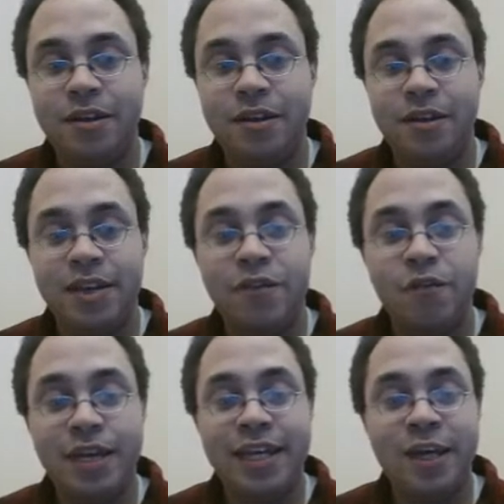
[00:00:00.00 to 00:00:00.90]
Okay, if you
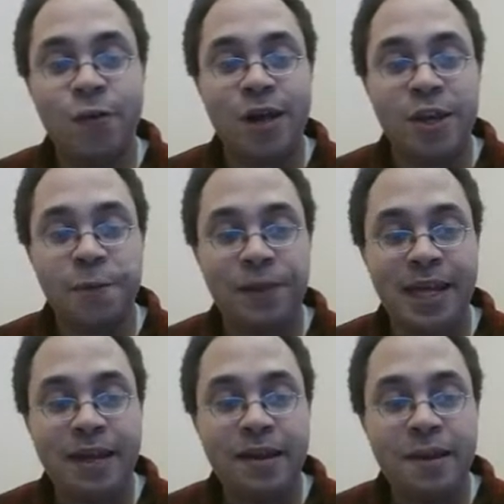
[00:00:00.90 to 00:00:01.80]
want to kill white, you
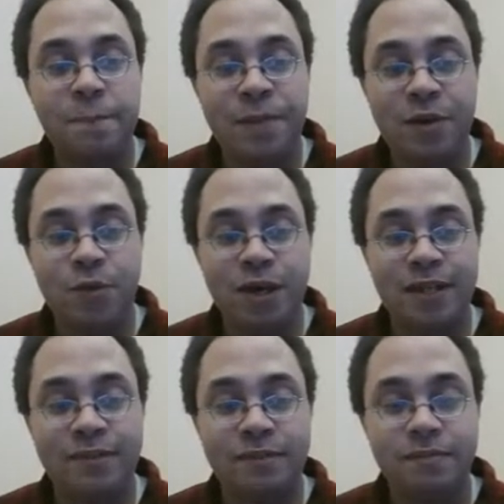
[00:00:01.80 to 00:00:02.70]
play B1.
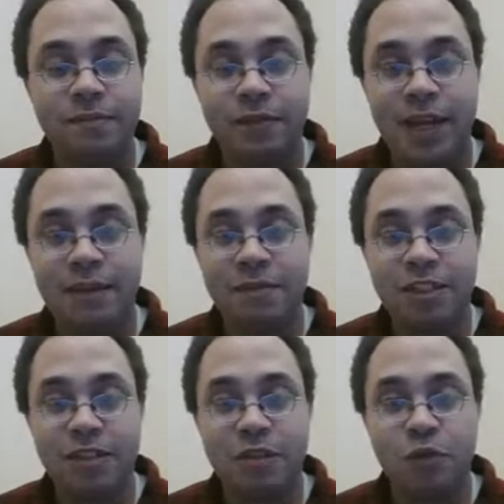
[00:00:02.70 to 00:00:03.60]
Okay, that's,
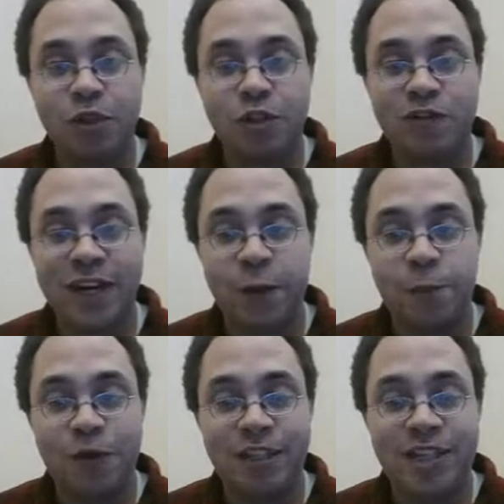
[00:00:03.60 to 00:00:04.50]
is one of those vital
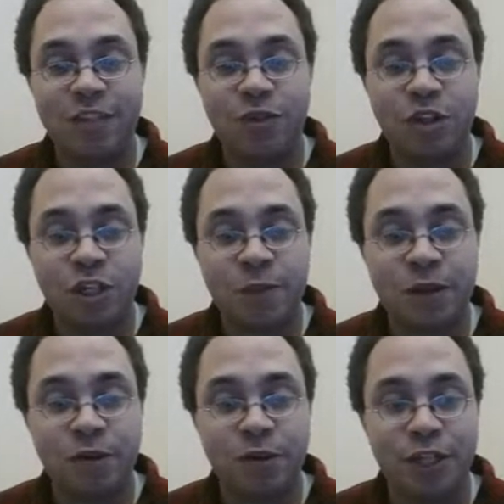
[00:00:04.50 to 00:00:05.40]
point things we talked about
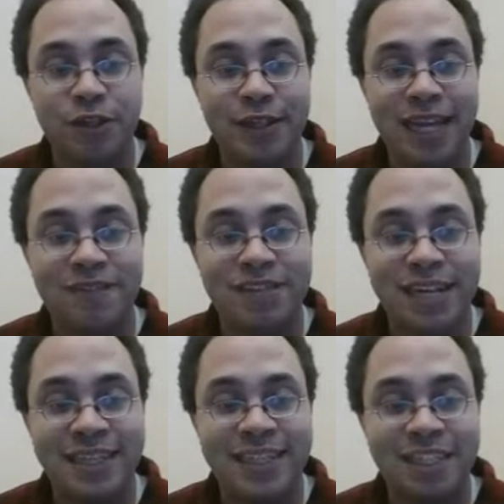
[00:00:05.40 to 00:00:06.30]
earlier in the Life and
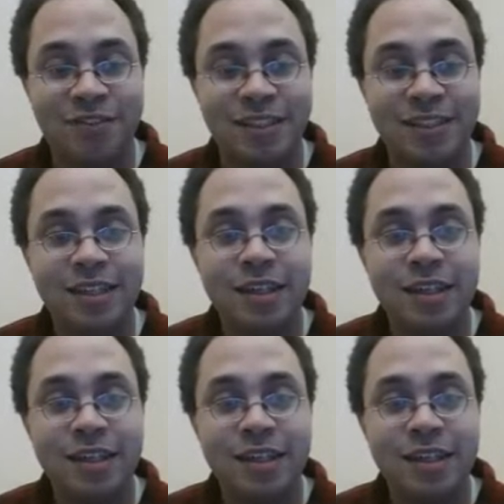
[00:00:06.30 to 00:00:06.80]
Death series.